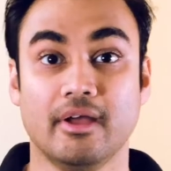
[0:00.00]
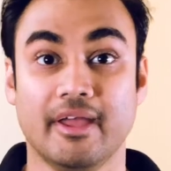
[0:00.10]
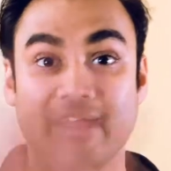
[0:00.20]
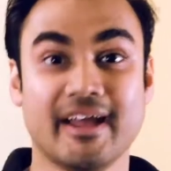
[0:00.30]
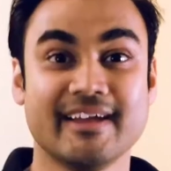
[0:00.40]

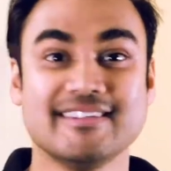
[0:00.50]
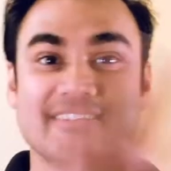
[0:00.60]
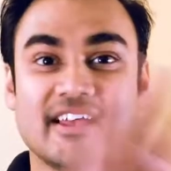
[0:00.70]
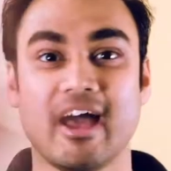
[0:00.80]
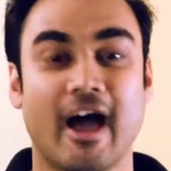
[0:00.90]
Hey
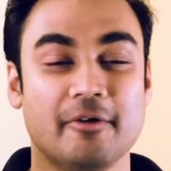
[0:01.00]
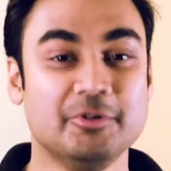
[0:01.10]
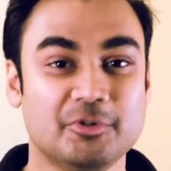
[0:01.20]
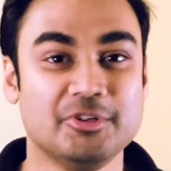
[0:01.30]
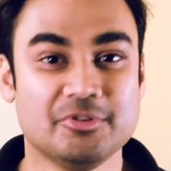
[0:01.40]
guys, how are
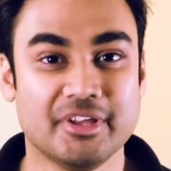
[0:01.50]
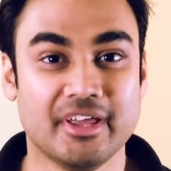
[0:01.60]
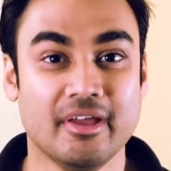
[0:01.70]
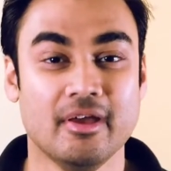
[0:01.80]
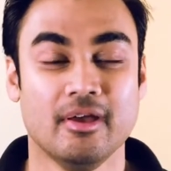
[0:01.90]
you doing
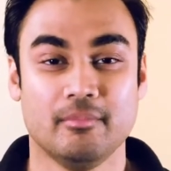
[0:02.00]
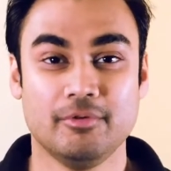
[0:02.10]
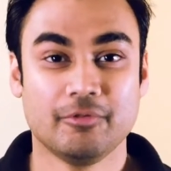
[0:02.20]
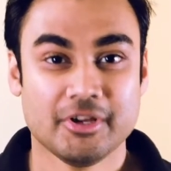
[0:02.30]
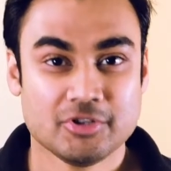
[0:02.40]
today?
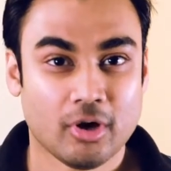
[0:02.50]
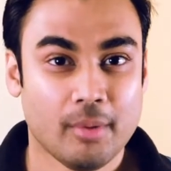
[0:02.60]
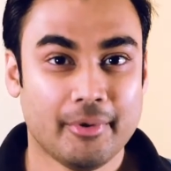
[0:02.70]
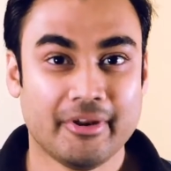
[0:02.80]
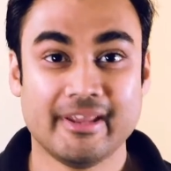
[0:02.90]
Before I talk
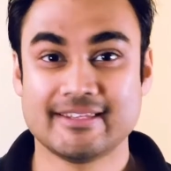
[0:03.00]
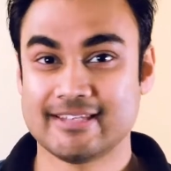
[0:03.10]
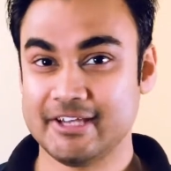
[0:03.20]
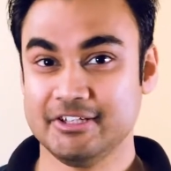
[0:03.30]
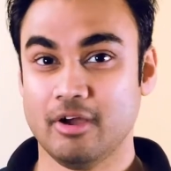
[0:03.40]
about an
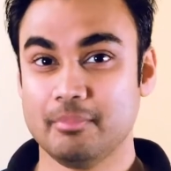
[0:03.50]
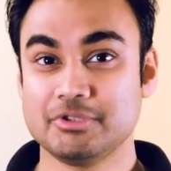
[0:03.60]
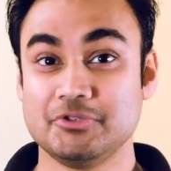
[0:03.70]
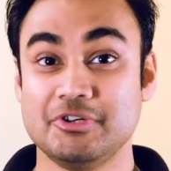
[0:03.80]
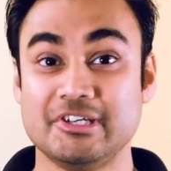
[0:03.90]
exciting
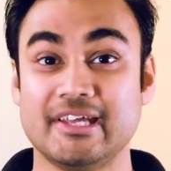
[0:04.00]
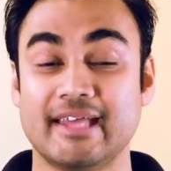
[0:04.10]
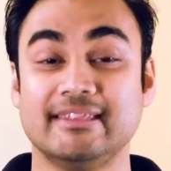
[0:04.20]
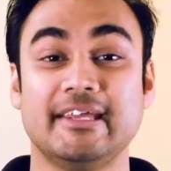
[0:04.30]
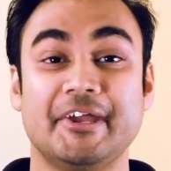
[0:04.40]
opportunity
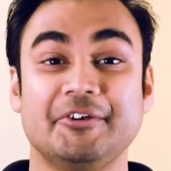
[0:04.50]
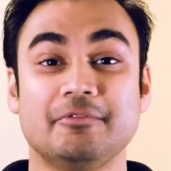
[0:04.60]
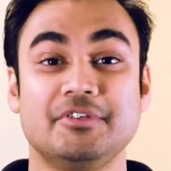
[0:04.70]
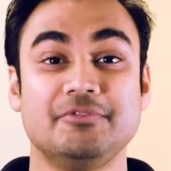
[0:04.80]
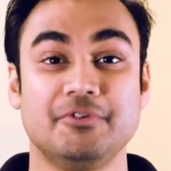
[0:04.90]
at the end
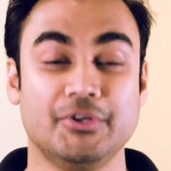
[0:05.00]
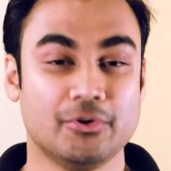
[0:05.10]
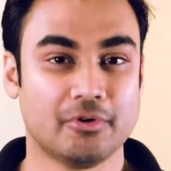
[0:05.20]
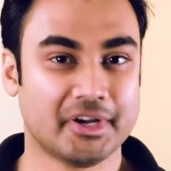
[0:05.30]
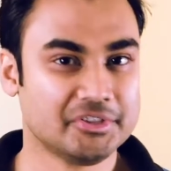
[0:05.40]
of this
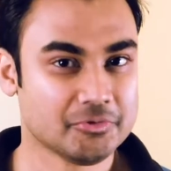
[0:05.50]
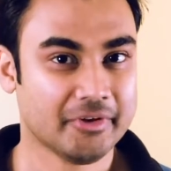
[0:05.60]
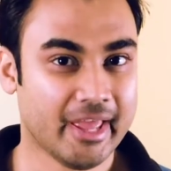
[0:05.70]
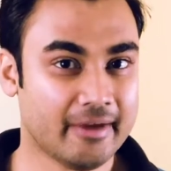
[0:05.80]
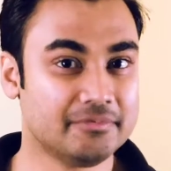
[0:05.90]
video, I just
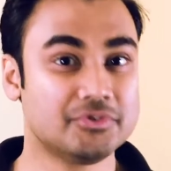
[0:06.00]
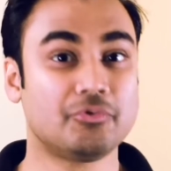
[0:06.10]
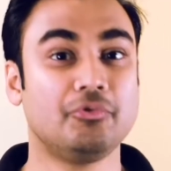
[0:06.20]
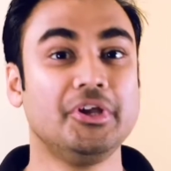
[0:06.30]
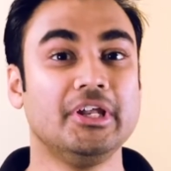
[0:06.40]
want to have this
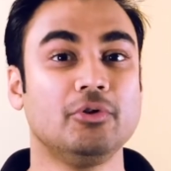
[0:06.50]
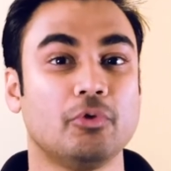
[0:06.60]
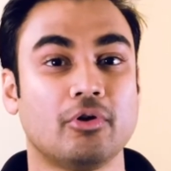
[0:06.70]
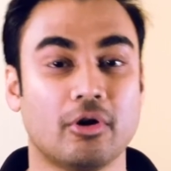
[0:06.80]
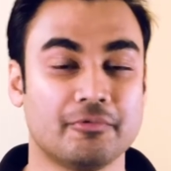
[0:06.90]
really
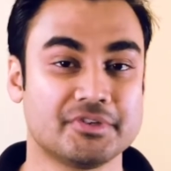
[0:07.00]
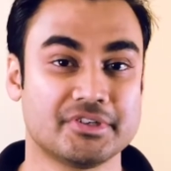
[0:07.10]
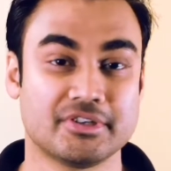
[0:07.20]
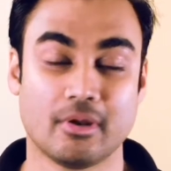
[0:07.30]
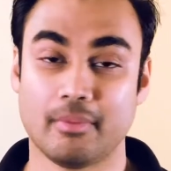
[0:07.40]
quick
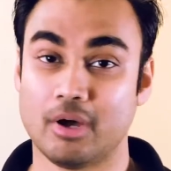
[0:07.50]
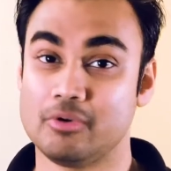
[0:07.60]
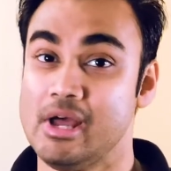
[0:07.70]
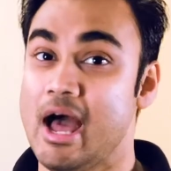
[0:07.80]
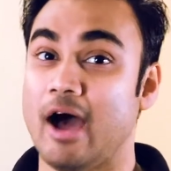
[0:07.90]
conversation
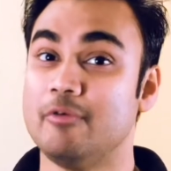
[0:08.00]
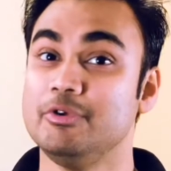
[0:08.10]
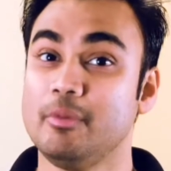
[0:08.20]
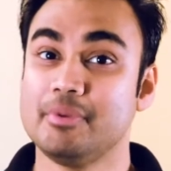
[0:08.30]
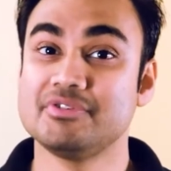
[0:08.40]
about how
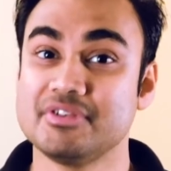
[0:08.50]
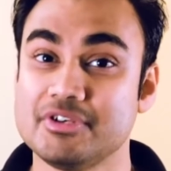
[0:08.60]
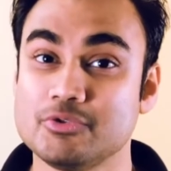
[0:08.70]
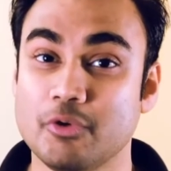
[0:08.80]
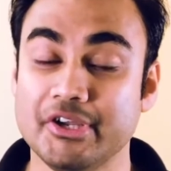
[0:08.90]
your business
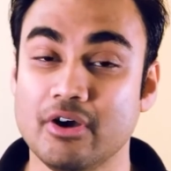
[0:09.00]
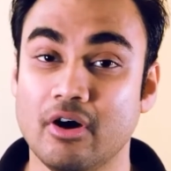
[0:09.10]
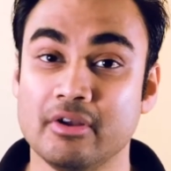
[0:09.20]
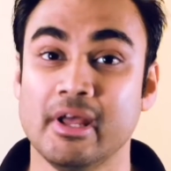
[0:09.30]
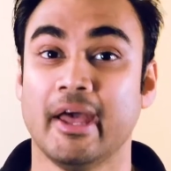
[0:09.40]
is going
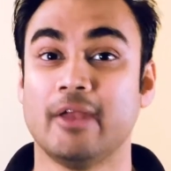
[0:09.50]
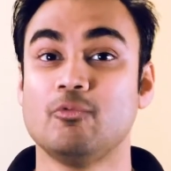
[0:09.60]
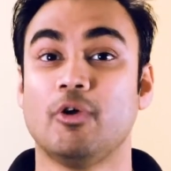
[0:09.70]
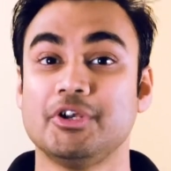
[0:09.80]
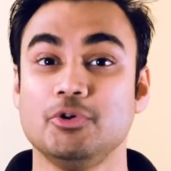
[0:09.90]
on and
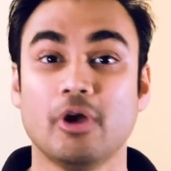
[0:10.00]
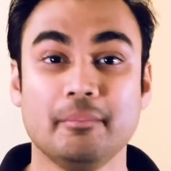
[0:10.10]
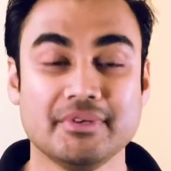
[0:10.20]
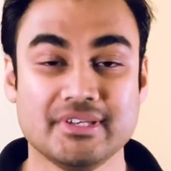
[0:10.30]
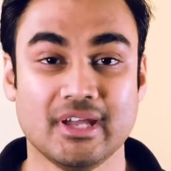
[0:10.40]
what you're
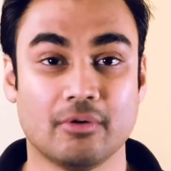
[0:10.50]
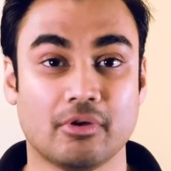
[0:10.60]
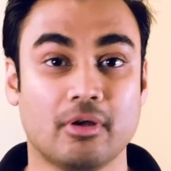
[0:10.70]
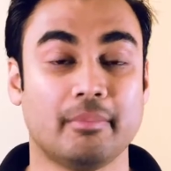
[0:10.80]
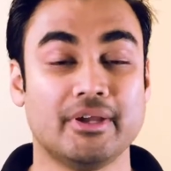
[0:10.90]
missing out
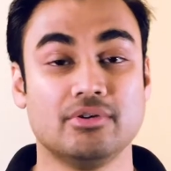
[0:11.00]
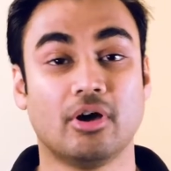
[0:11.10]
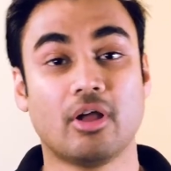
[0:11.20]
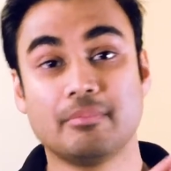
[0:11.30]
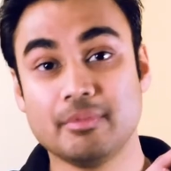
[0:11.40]
on by
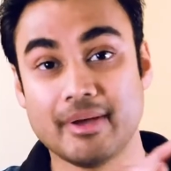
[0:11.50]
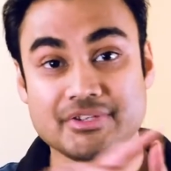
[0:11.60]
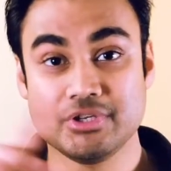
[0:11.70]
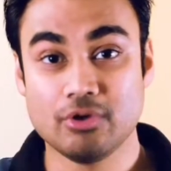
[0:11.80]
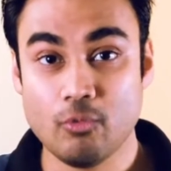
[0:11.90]
not
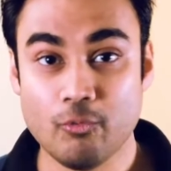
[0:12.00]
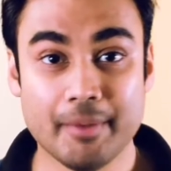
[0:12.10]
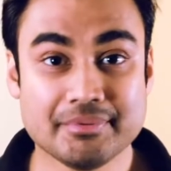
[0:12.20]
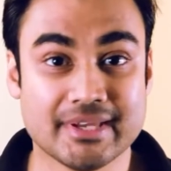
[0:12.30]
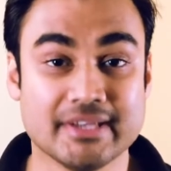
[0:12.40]
optimizing your
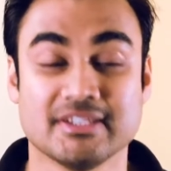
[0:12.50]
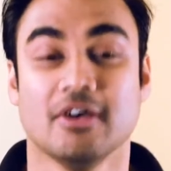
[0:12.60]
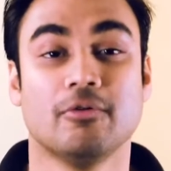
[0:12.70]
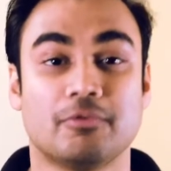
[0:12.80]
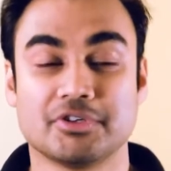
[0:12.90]
websites
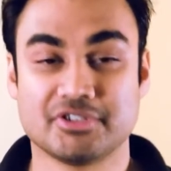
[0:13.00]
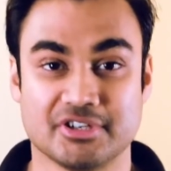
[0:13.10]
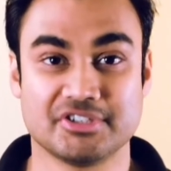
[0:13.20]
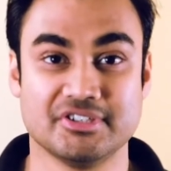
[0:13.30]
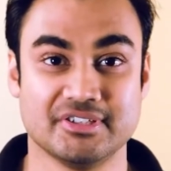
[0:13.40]
for
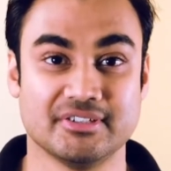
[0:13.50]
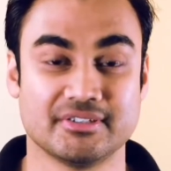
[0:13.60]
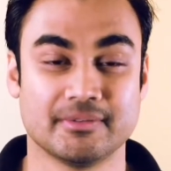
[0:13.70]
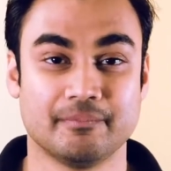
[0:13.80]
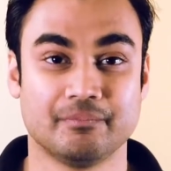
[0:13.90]
search engines.